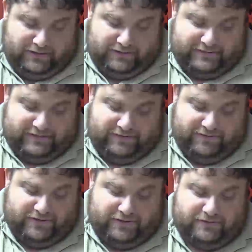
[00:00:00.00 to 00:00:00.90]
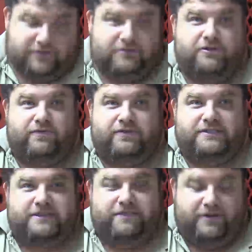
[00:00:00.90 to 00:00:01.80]
Sanford's also thrown for
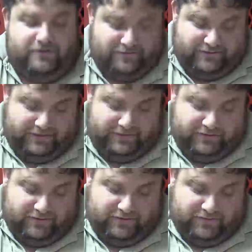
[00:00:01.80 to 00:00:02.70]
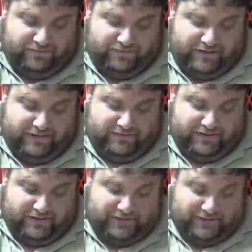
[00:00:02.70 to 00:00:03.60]
710 yards and 5
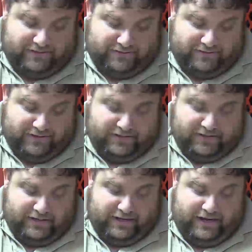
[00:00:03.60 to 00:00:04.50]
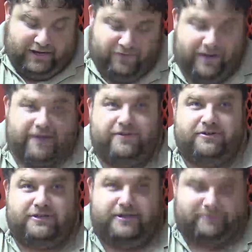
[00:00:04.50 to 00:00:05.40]
touchdowns and 5
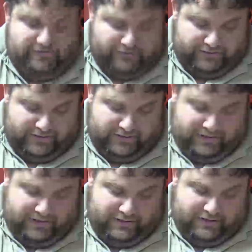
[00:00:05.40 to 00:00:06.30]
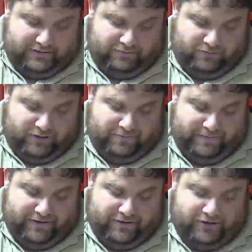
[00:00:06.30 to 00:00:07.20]
interceptions, while
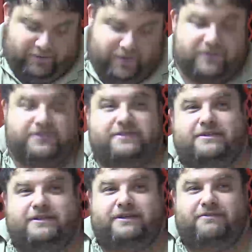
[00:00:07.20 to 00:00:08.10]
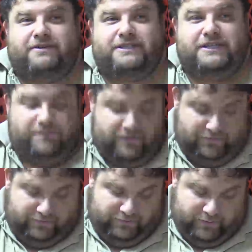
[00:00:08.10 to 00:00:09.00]
Barrett Hover is his leading receiver
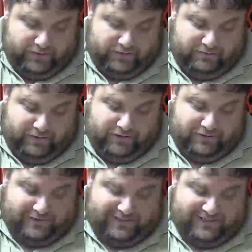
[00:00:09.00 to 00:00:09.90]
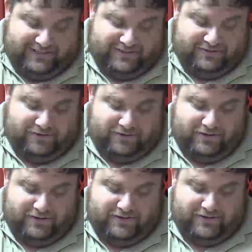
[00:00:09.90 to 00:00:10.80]
with 362
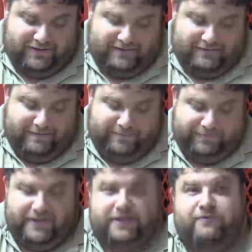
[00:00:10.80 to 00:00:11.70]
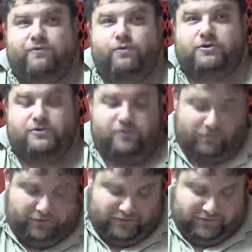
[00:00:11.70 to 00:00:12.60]
yards and 4
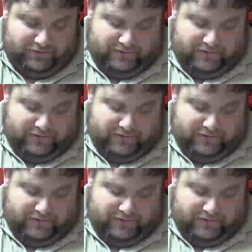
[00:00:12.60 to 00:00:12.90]
scores.